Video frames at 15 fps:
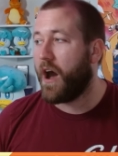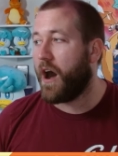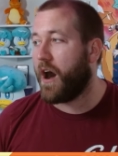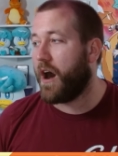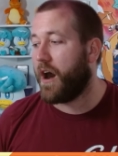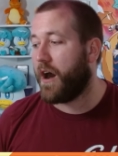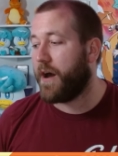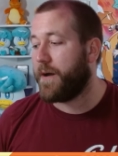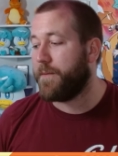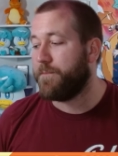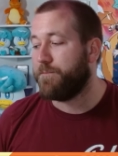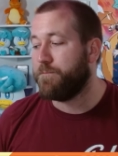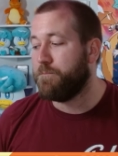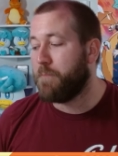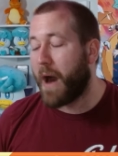Uh,
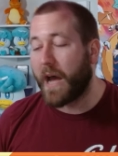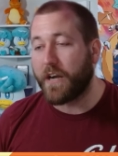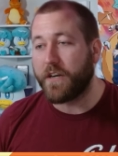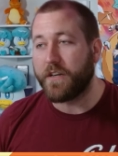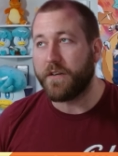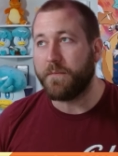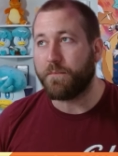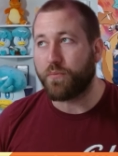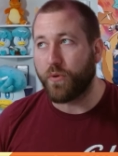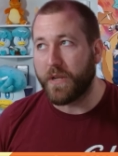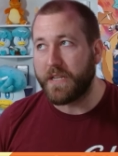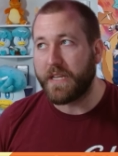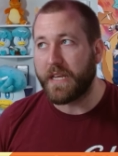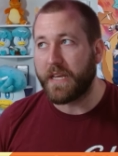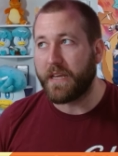modern
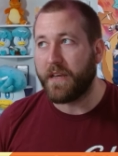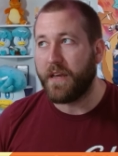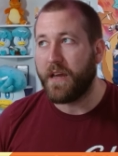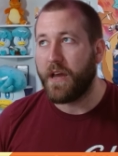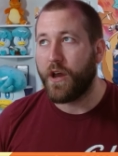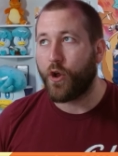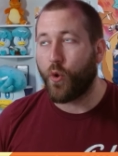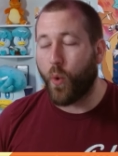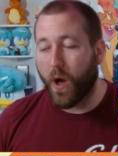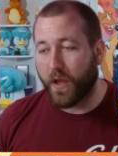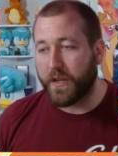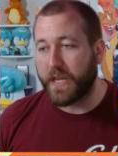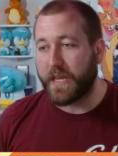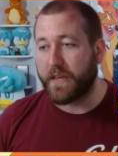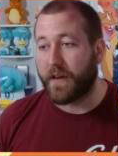printing
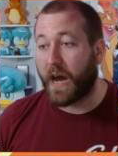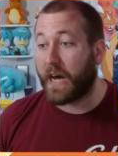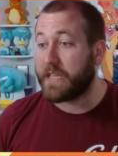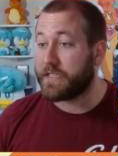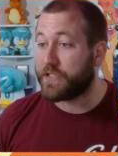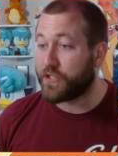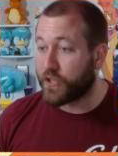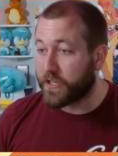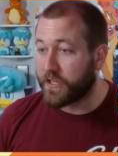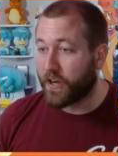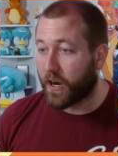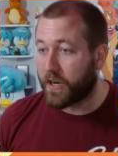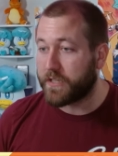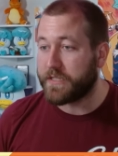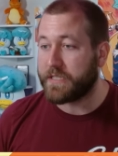quality on certain
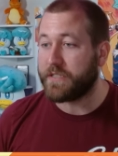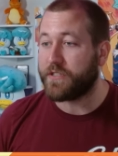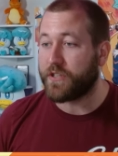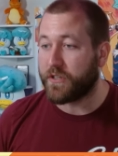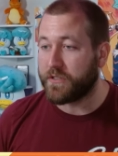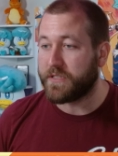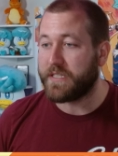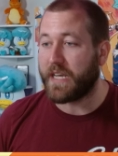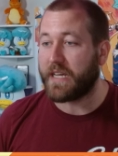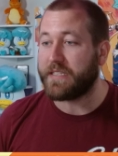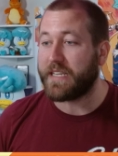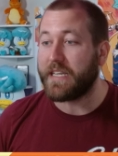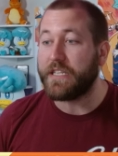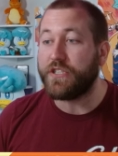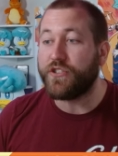cards in certain sets
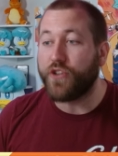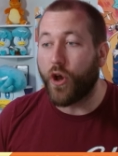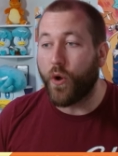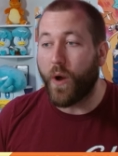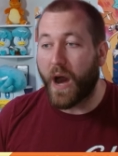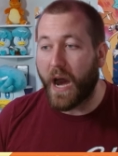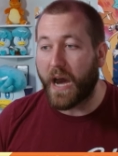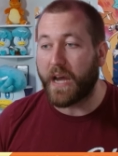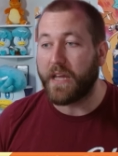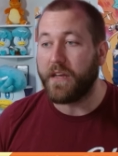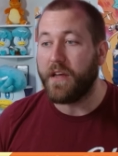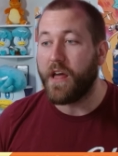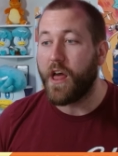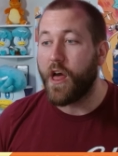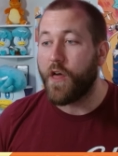is so high
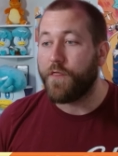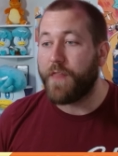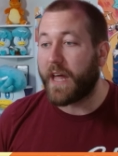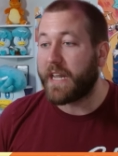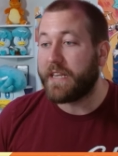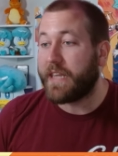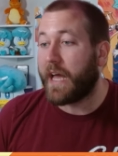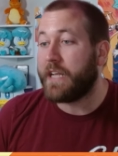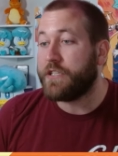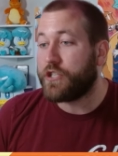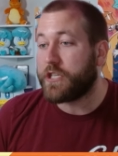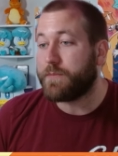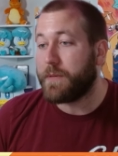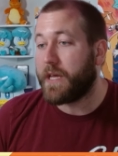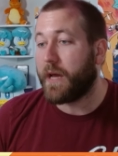that a 10
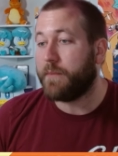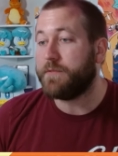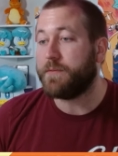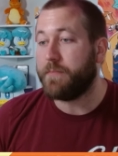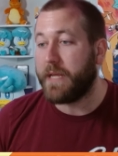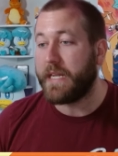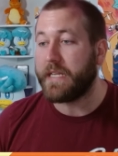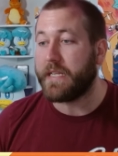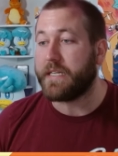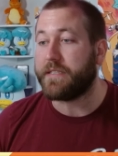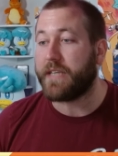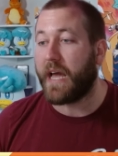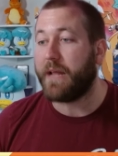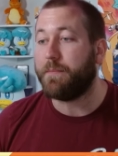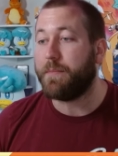just becomes
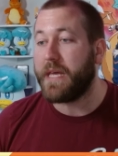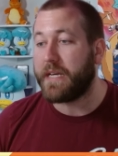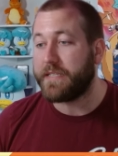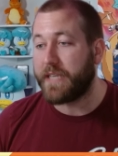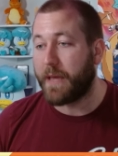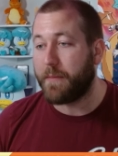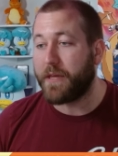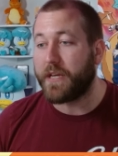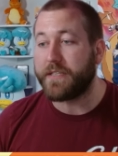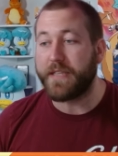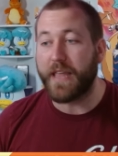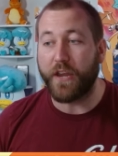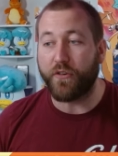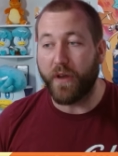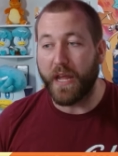meaningless at PSA because
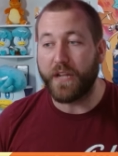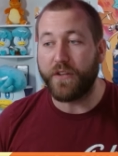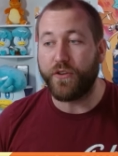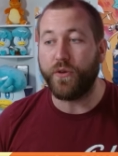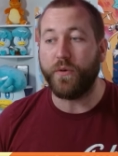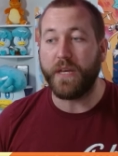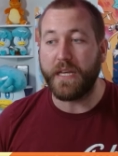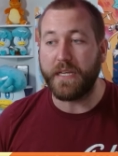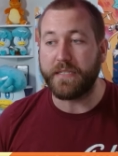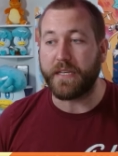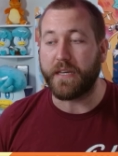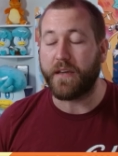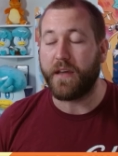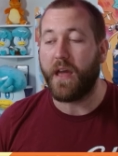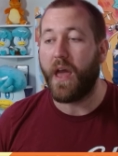they grade too easy.